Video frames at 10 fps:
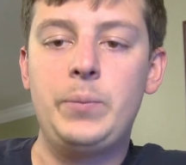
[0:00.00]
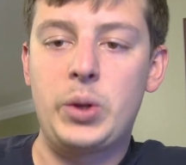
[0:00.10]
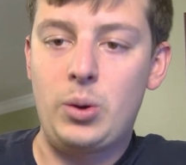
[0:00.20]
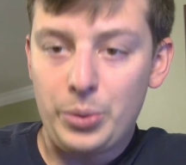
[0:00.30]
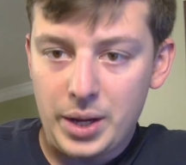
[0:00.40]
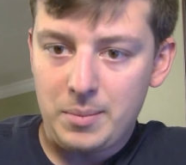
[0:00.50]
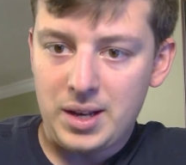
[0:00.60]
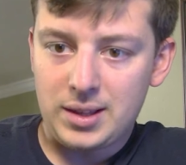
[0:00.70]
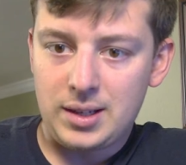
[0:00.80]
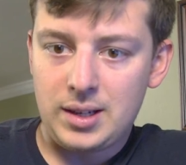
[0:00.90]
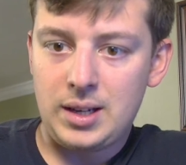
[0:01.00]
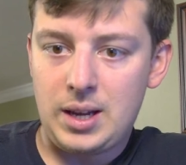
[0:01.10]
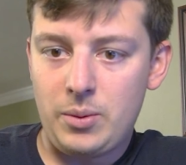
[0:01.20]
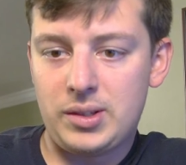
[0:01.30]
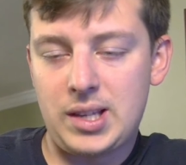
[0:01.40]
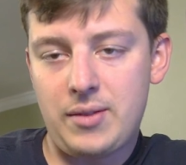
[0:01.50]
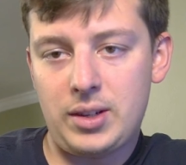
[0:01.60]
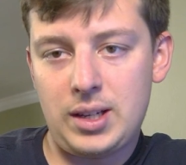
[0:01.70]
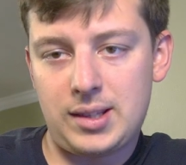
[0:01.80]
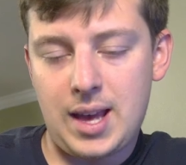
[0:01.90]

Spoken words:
The cool thing about the Hero 7 is